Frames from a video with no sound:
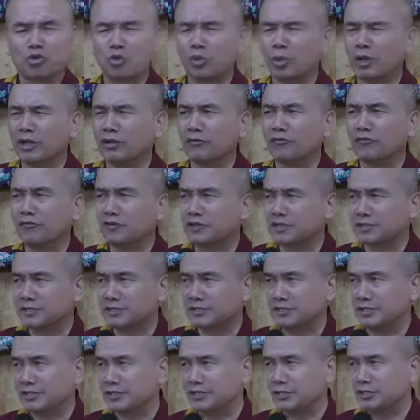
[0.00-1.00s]
One a very
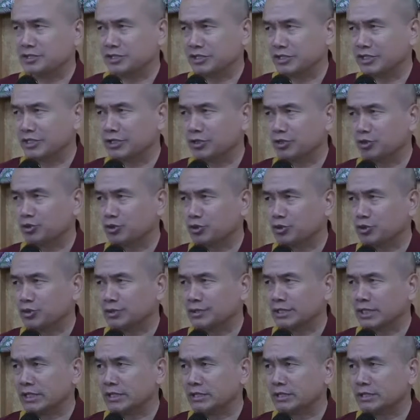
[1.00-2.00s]
senior
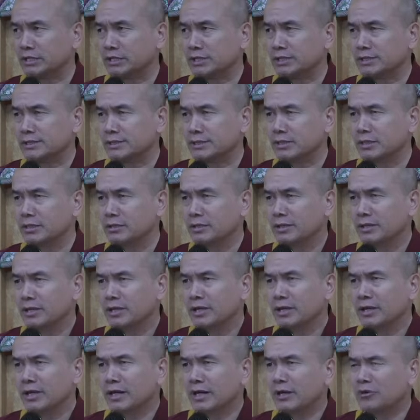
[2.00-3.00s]
neuroscientist,
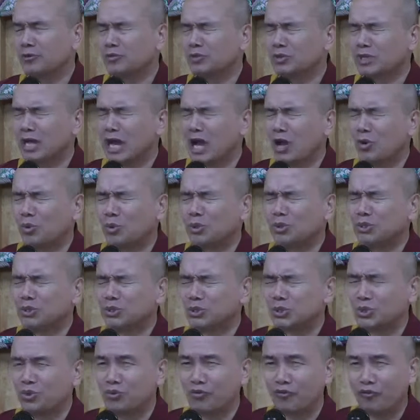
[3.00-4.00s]
and I was
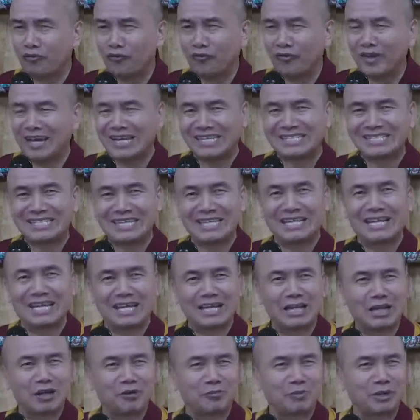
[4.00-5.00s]
so
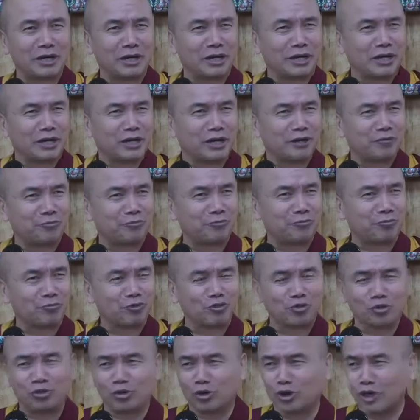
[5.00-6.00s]
fascinated by him
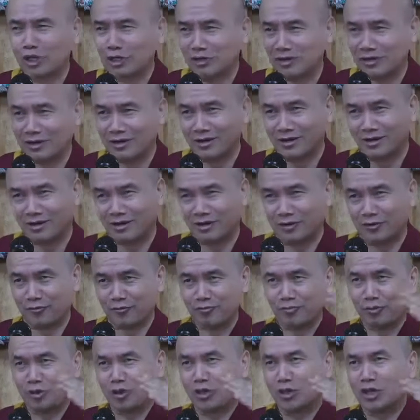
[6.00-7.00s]
on the car,
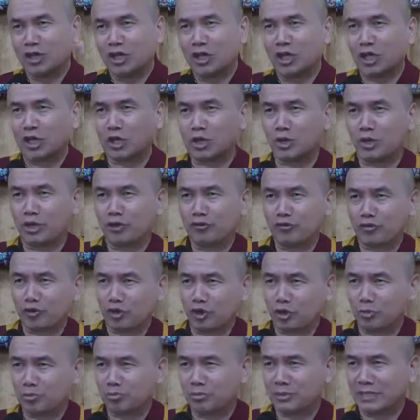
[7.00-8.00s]
going
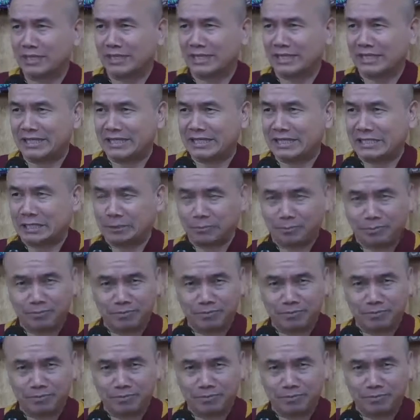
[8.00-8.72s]
from the